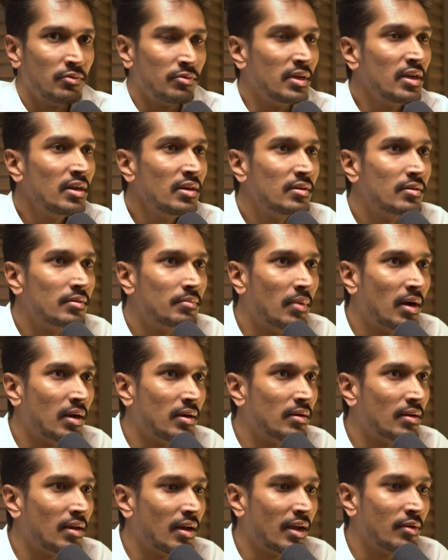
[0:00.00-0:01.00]
you need,
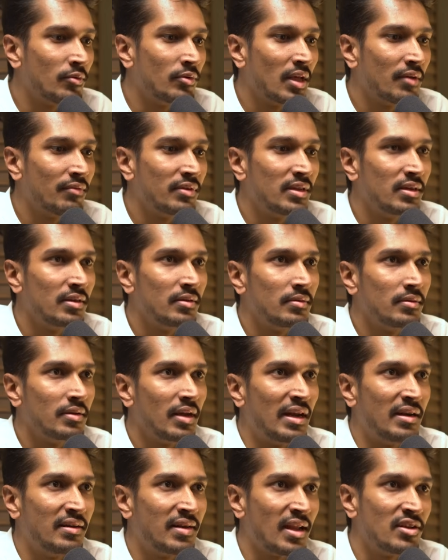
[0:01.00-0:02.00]
but I don't have any
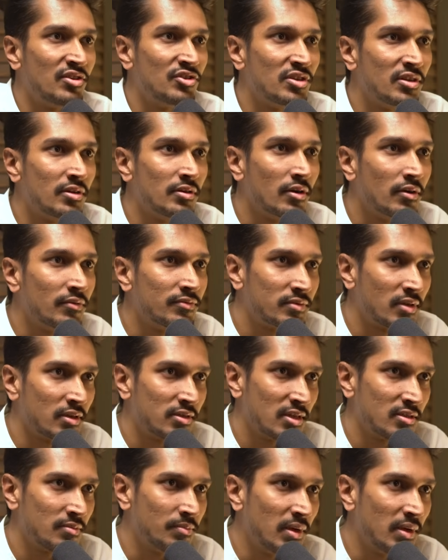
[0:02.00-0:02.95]
intention of such as